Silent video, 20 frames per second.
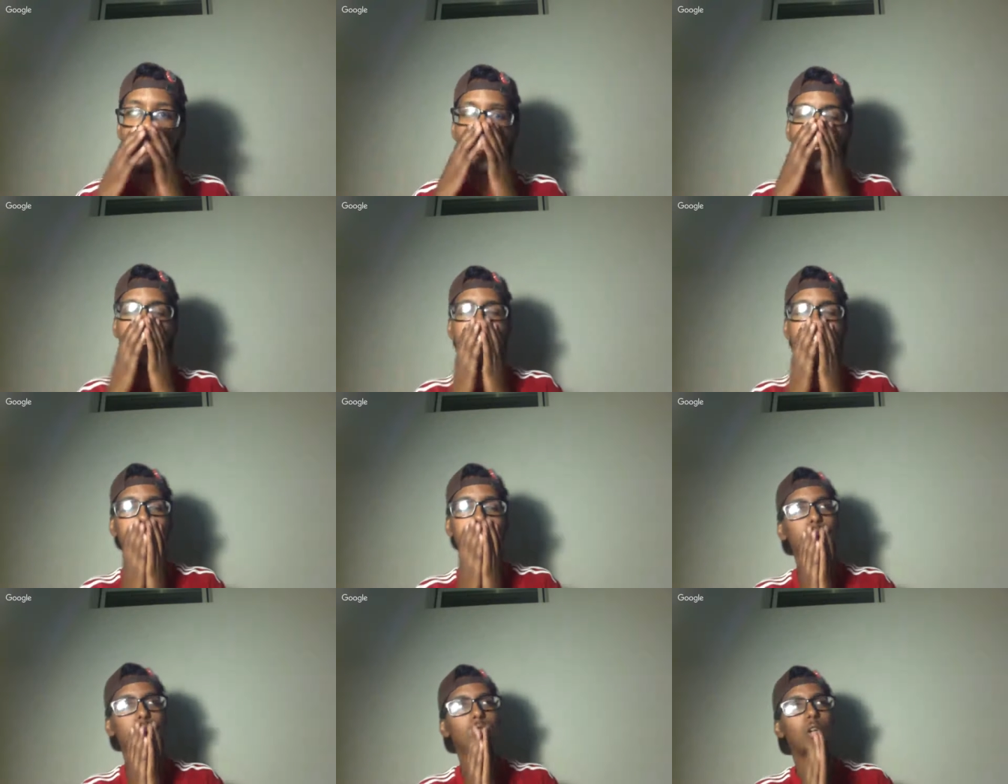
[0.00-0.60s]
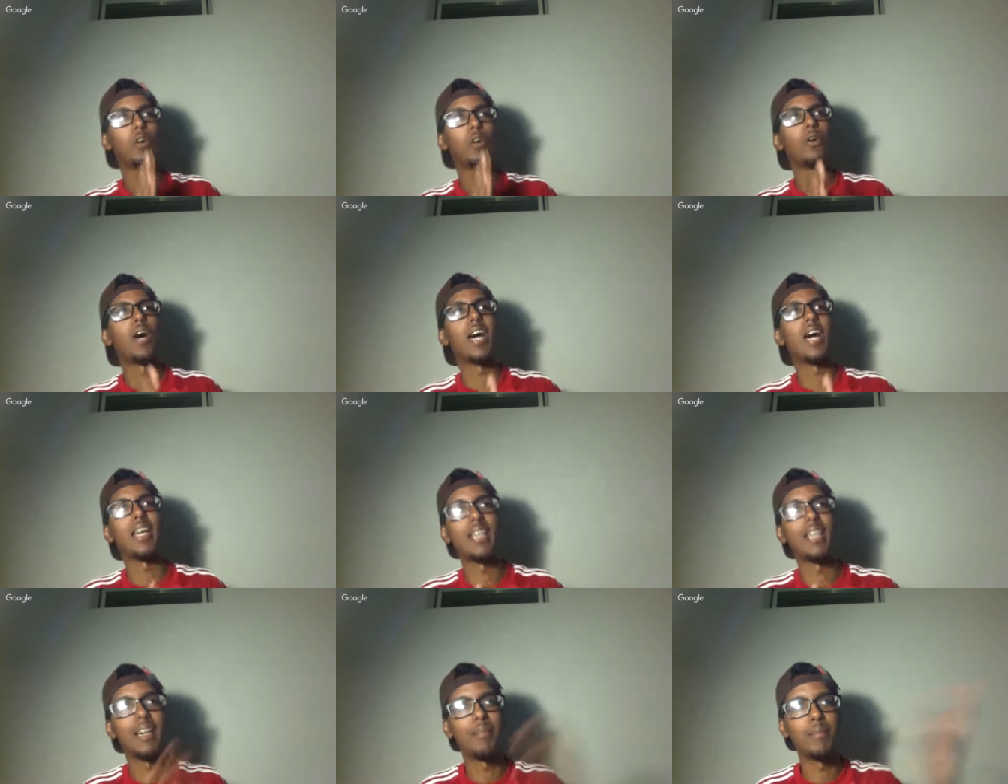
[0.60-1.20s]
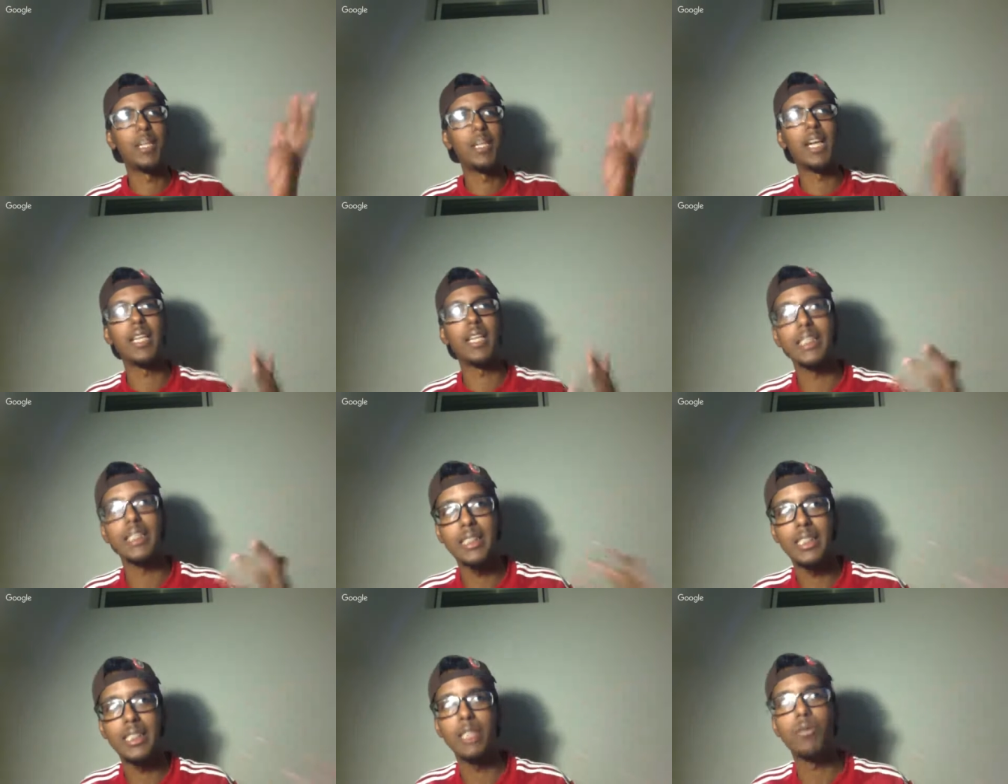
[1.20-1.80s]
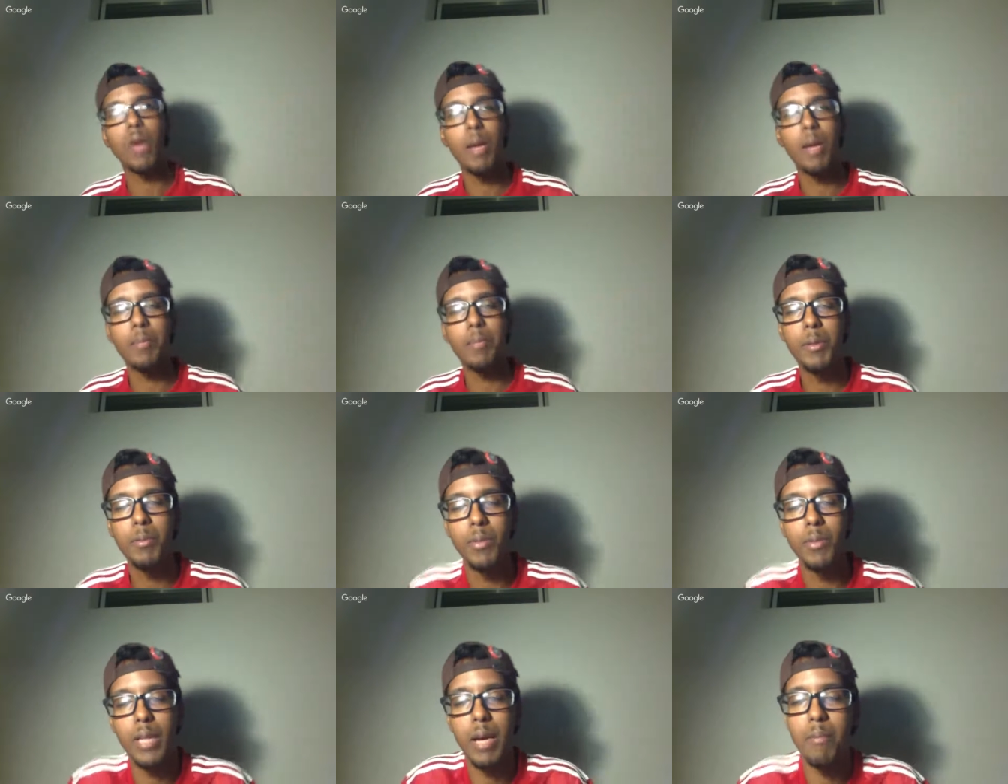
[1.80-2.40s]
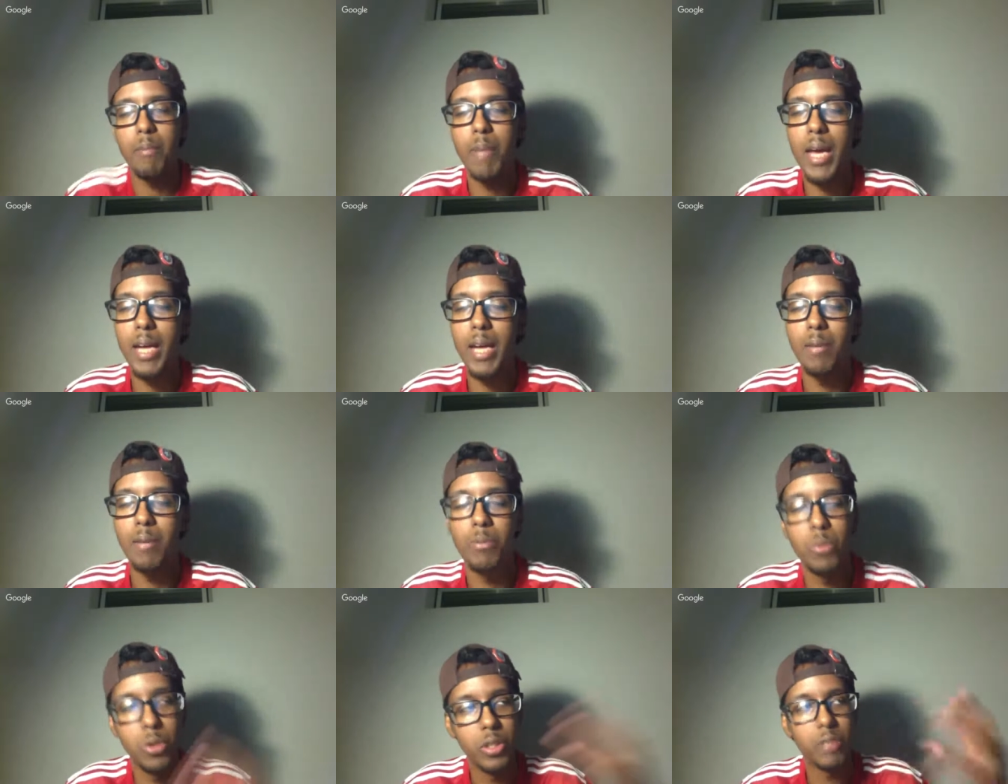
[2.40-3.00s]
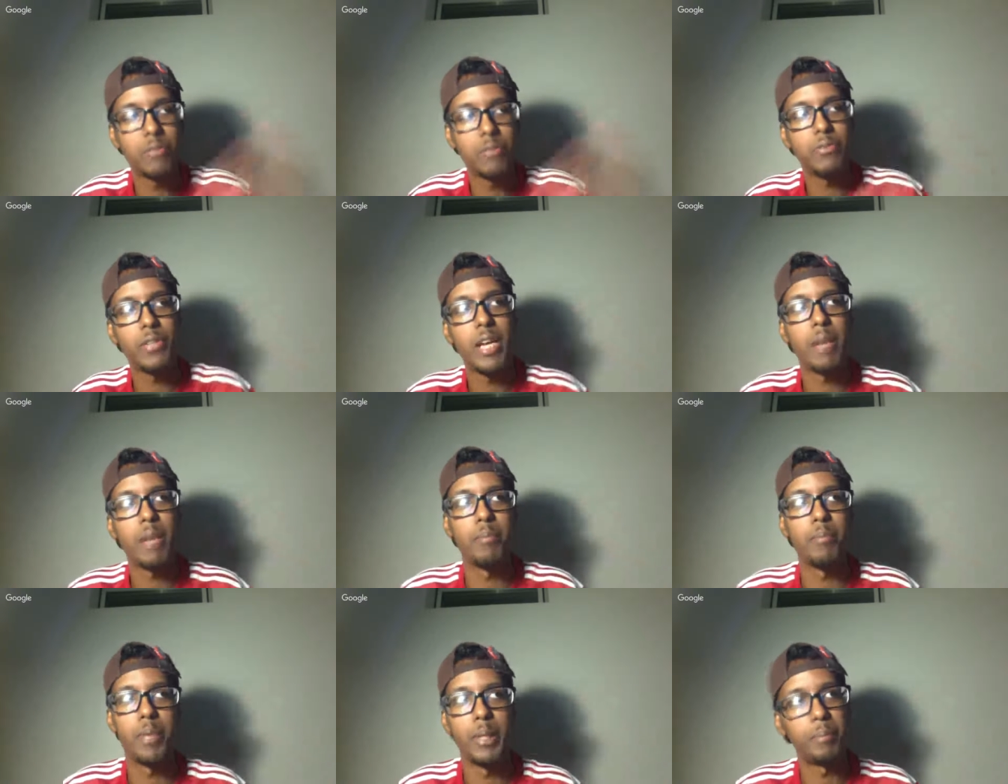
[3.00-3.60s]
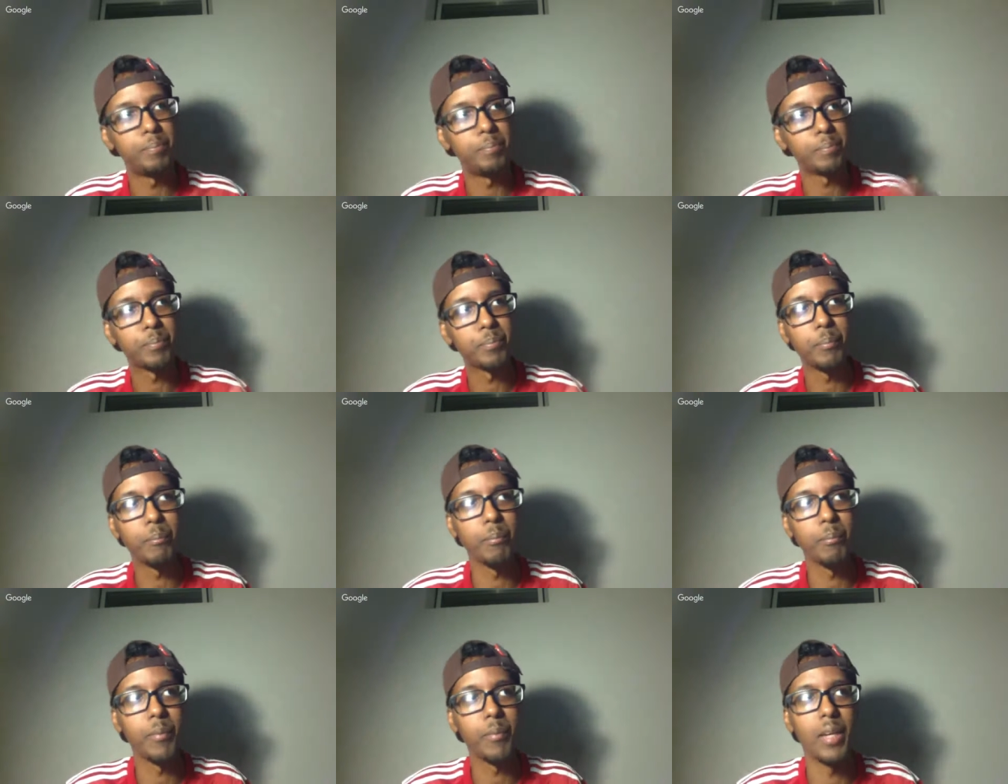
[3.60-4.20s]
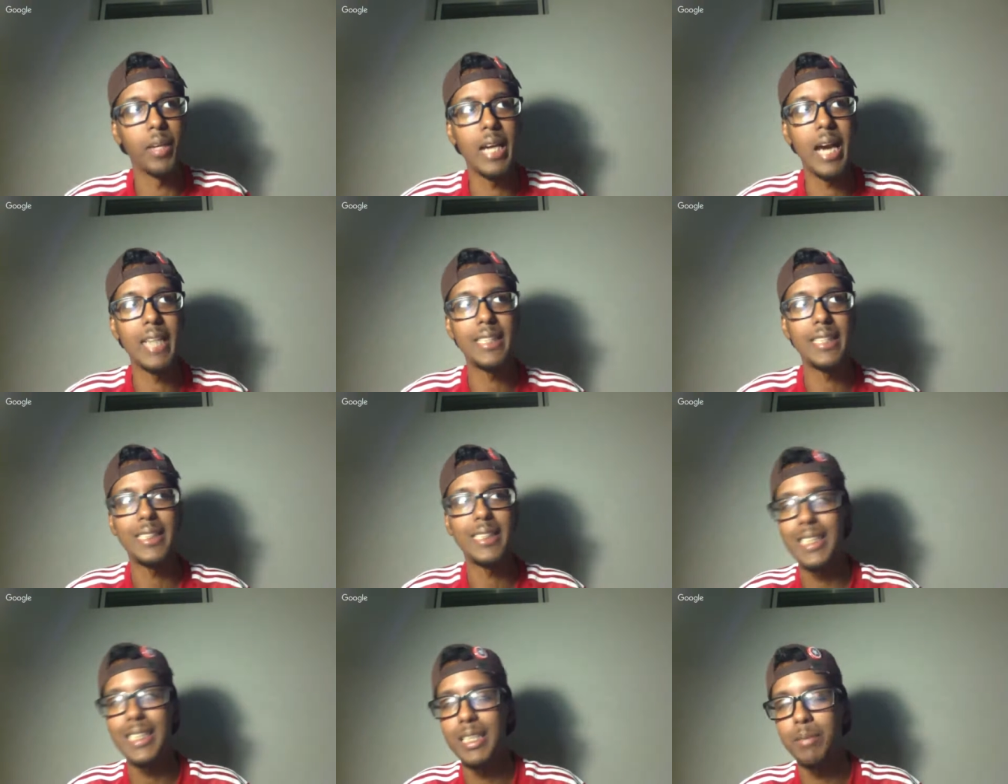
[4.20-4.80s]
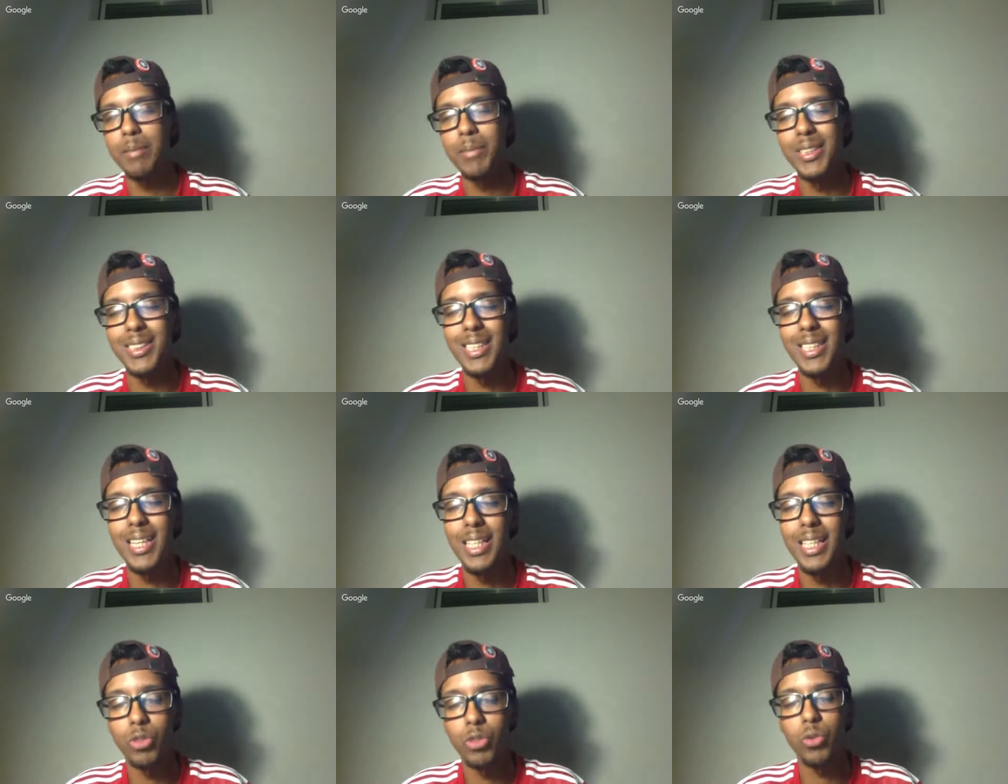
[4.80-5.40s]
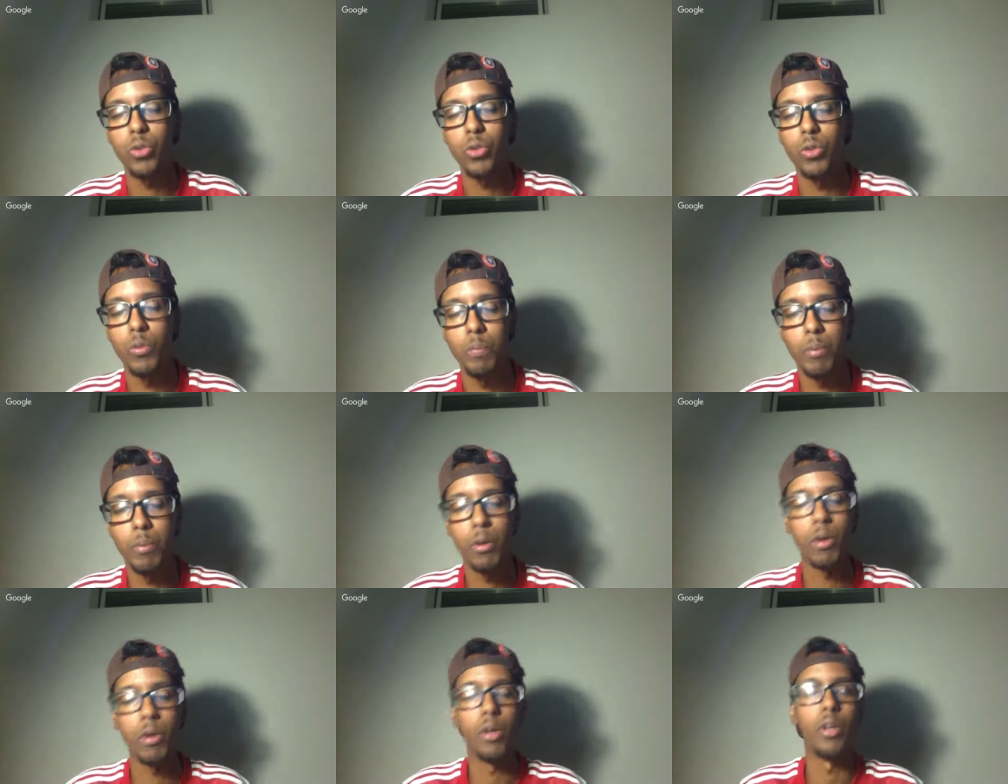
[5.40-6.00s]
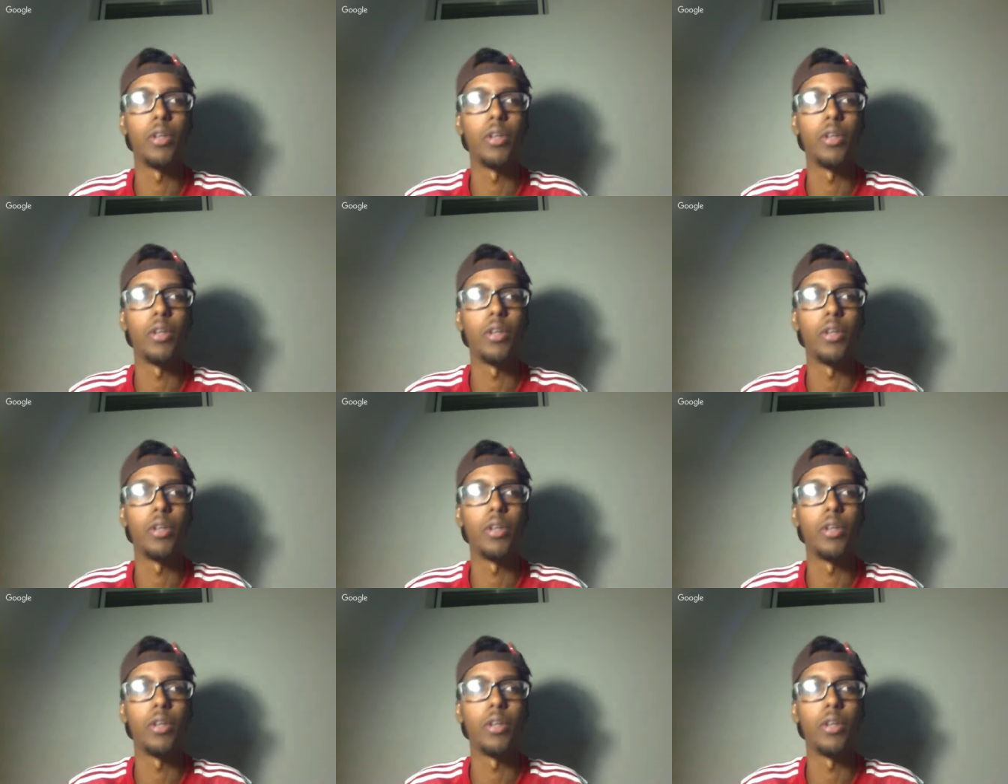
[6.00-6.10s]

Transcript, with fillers: So I, I mean, I can see why people got mad at Morgan for that, but I see him as an integral part